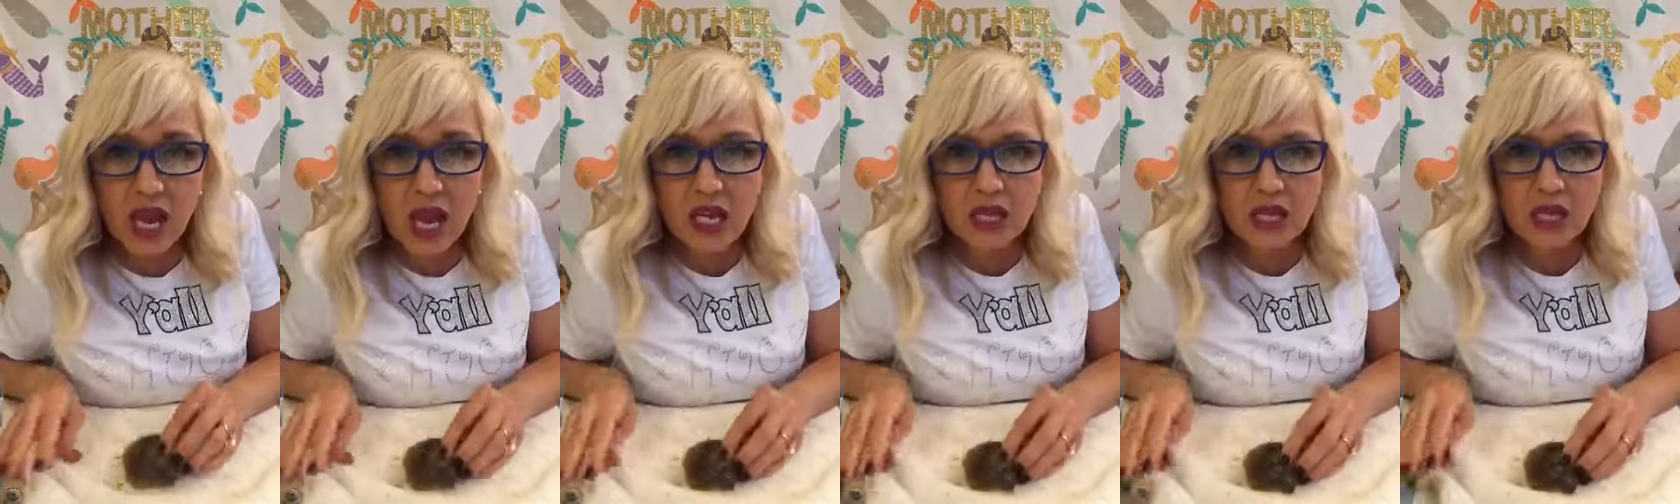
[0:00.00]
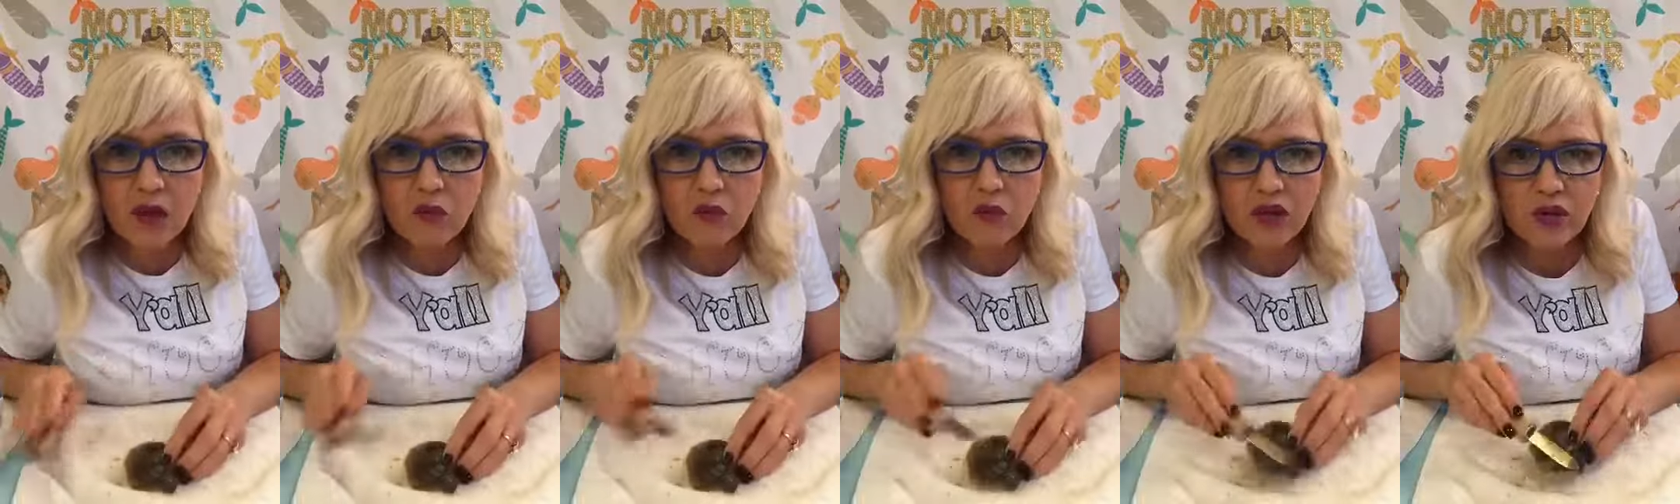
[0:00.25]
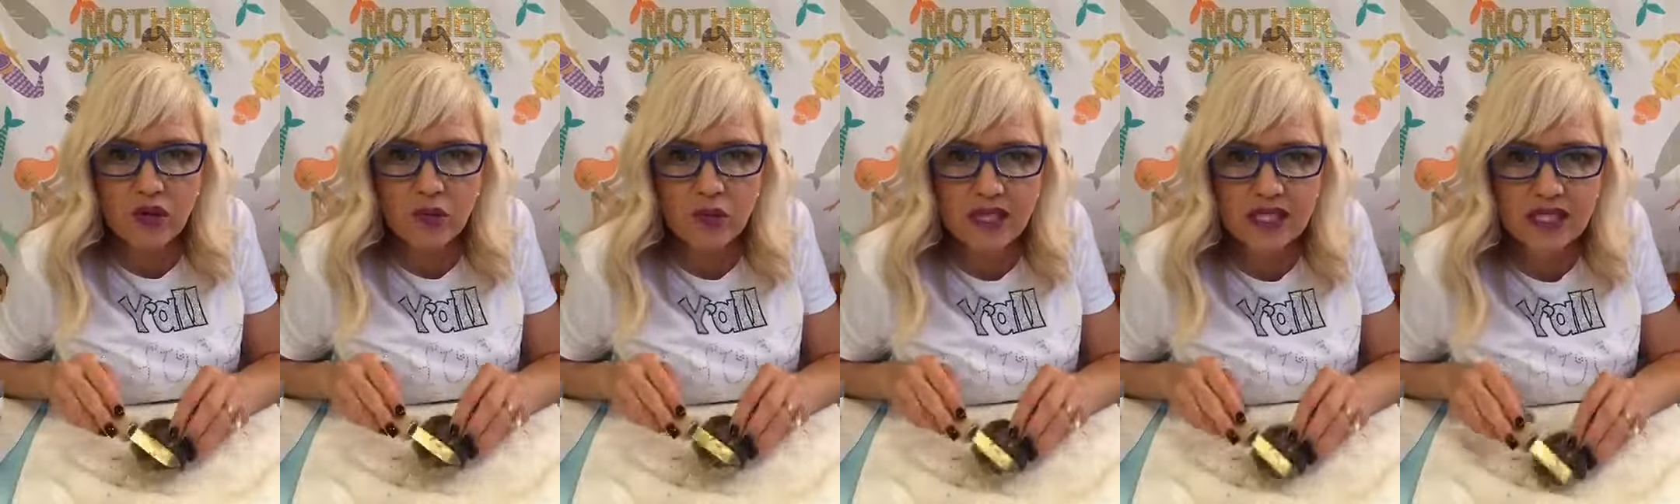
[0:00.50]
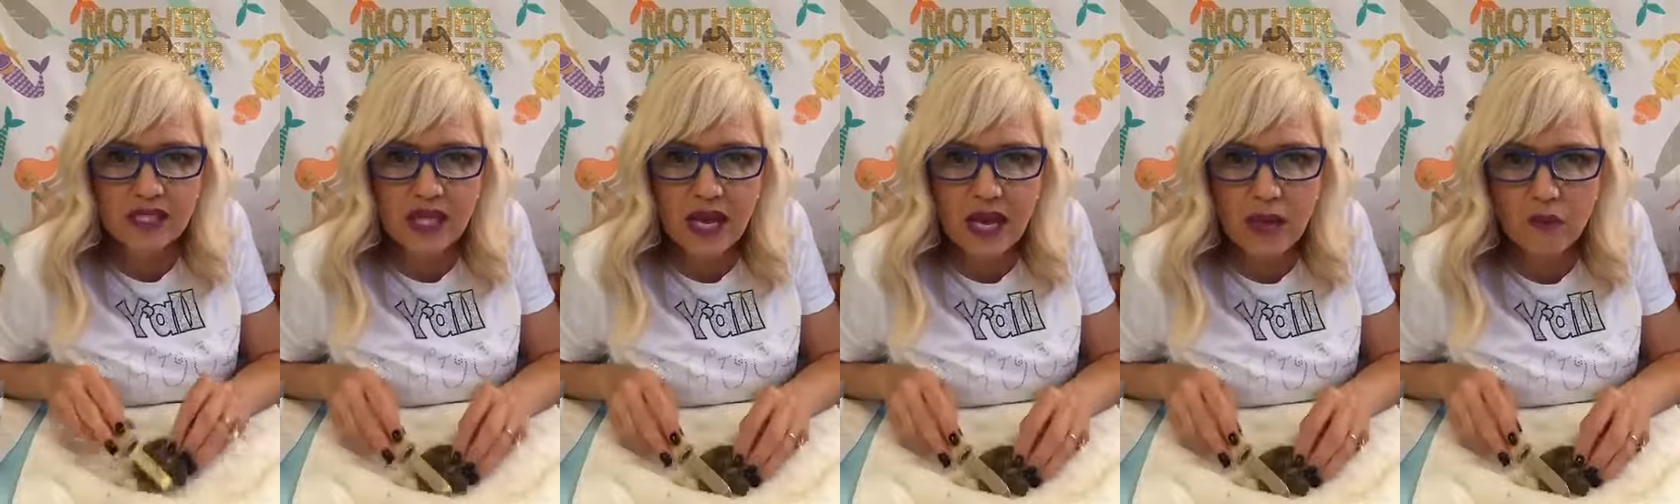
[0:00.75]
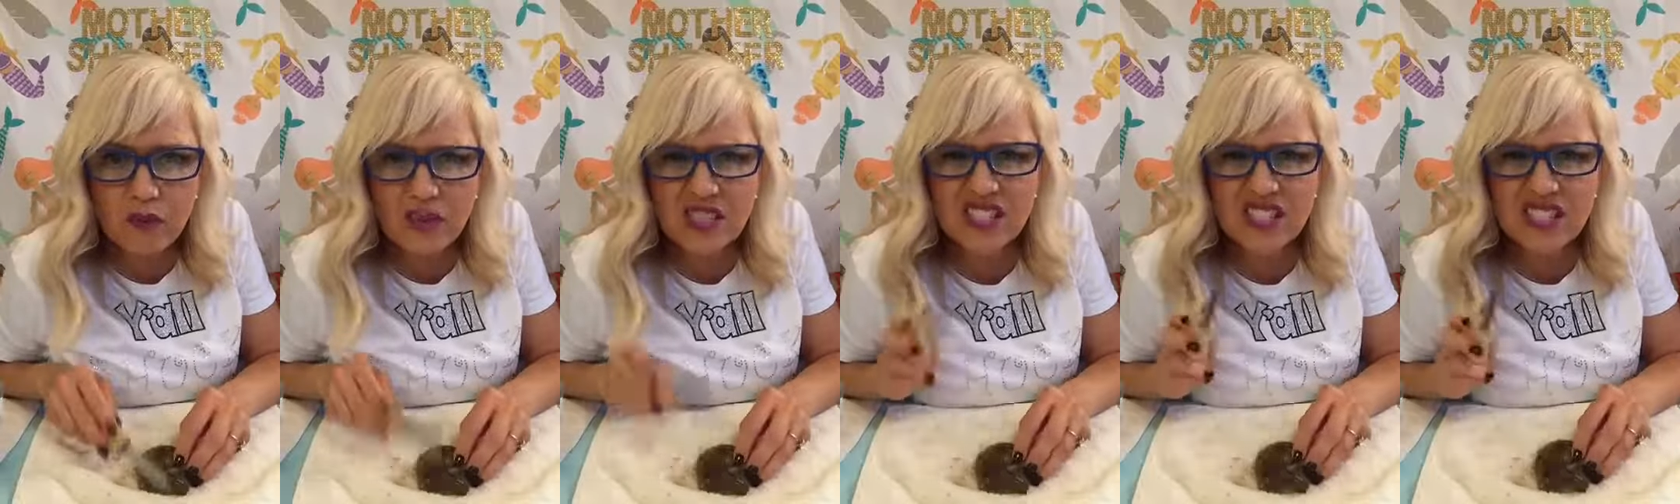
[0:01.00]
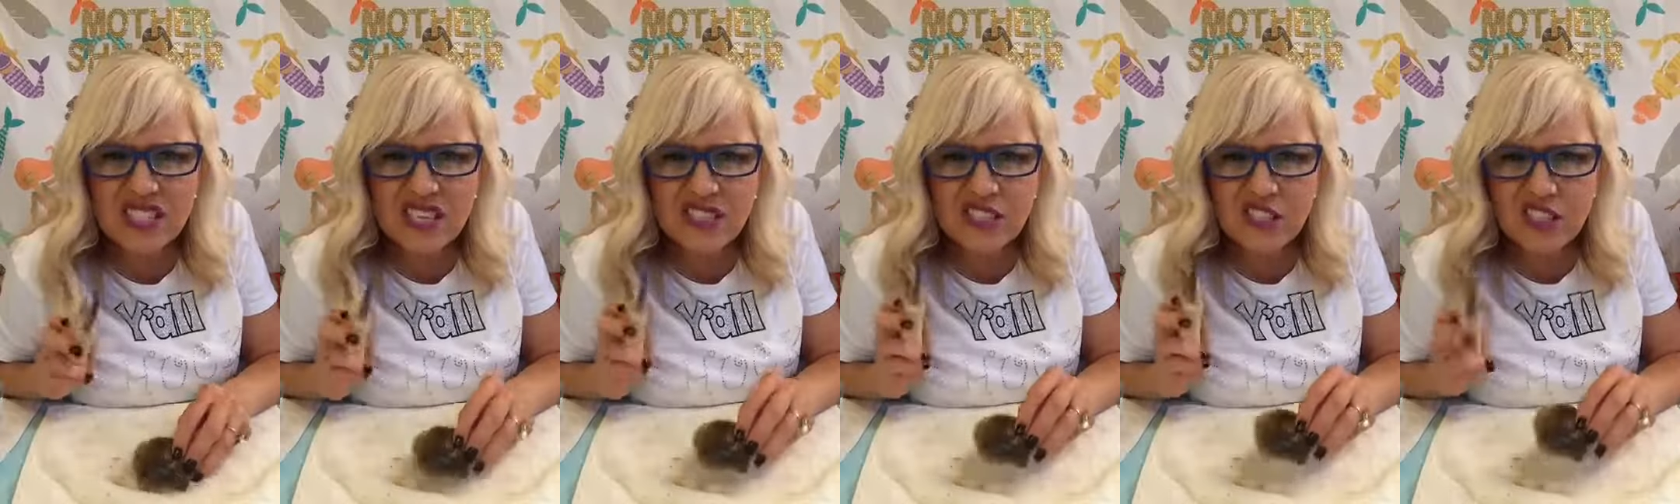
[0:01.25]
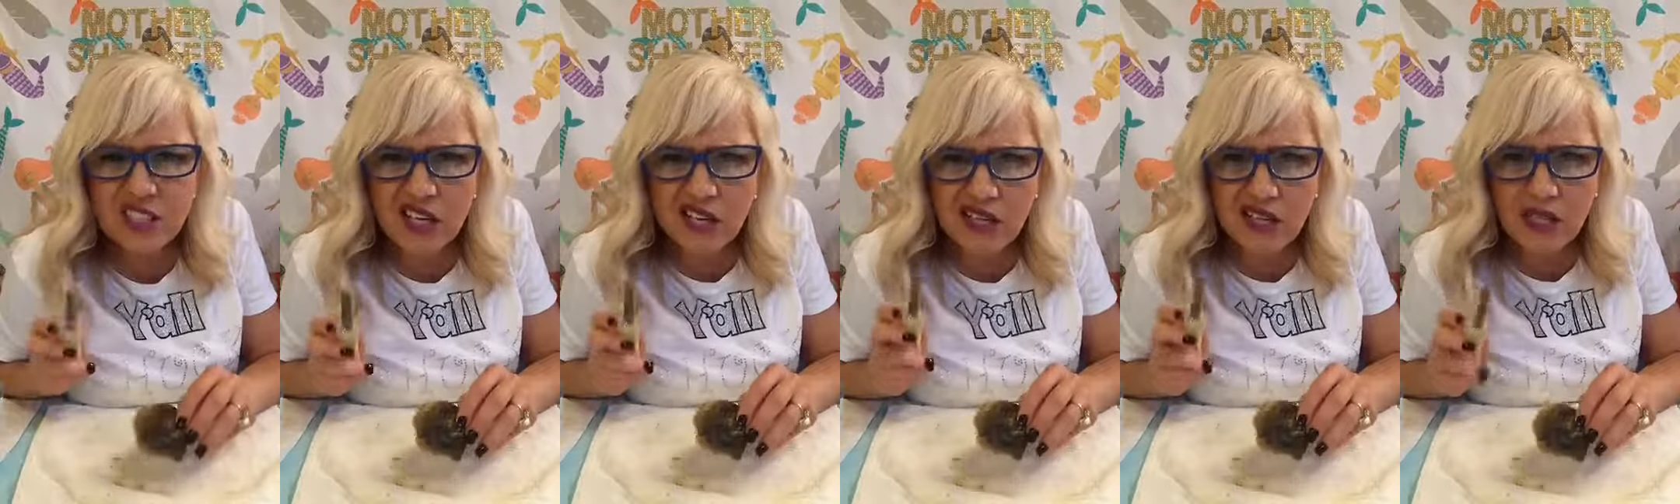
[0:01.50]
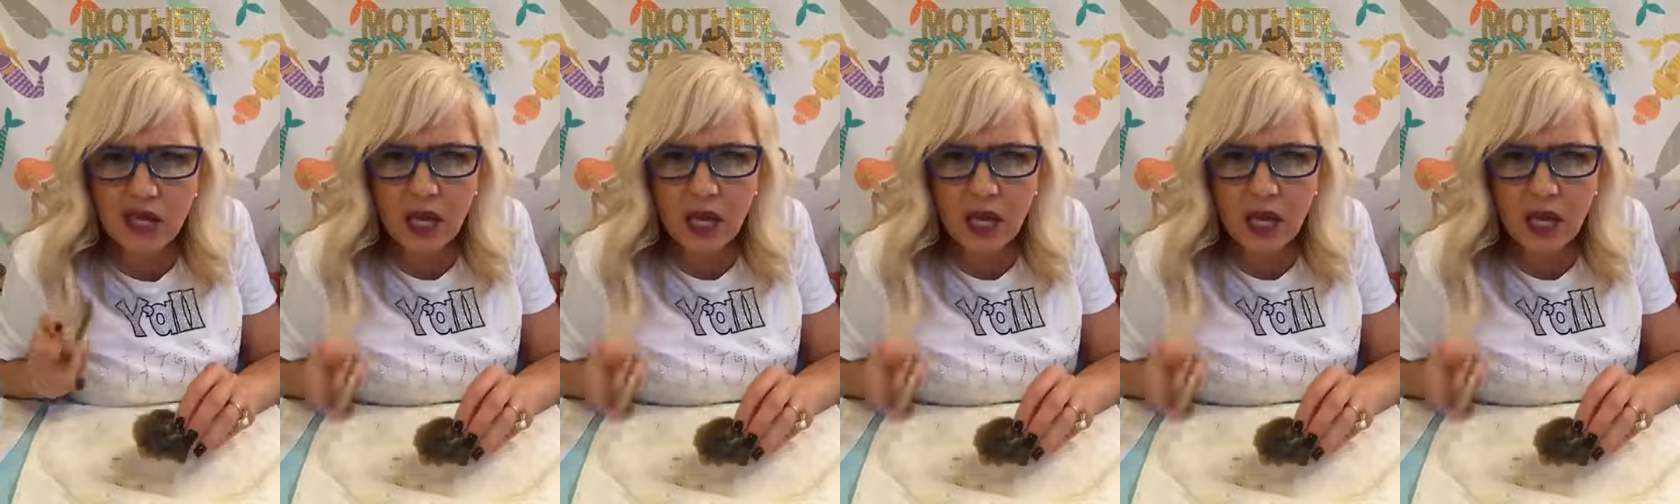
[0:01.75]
And then what do we say? We say shuck